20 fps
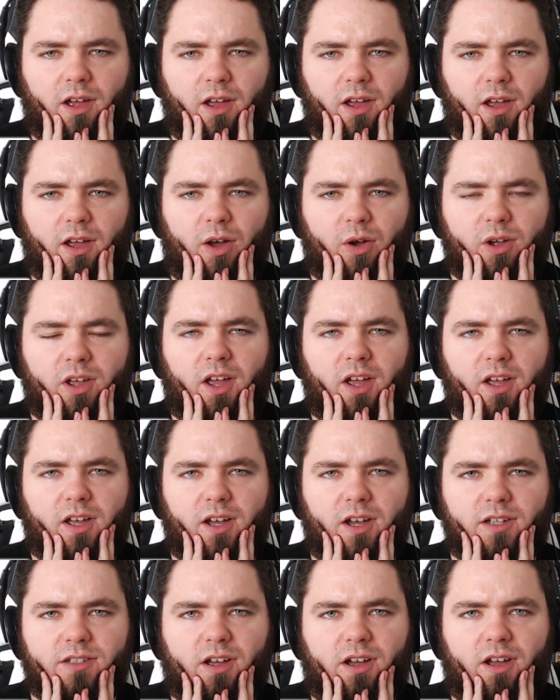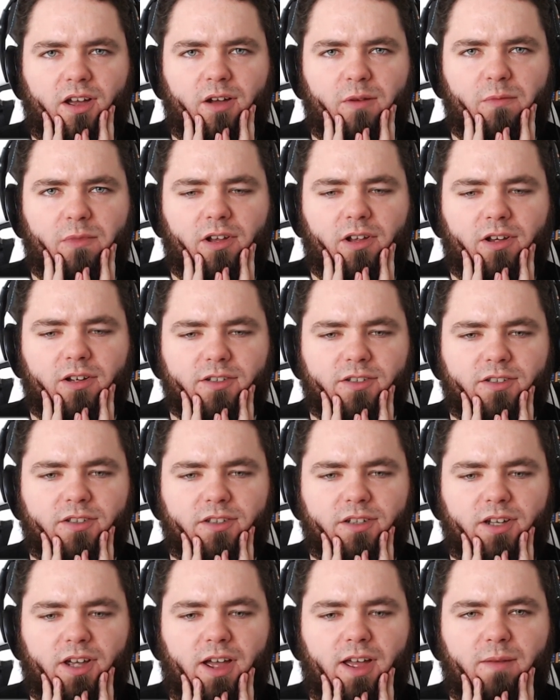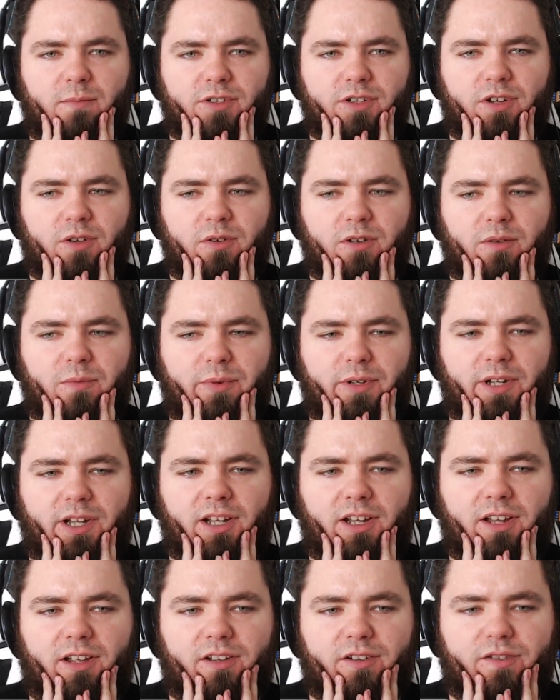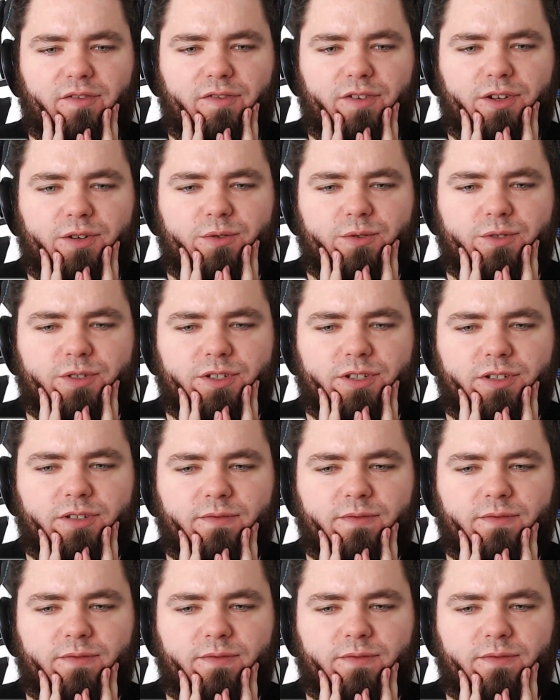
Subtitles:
Okay guys, I am lost. I am so completely confused.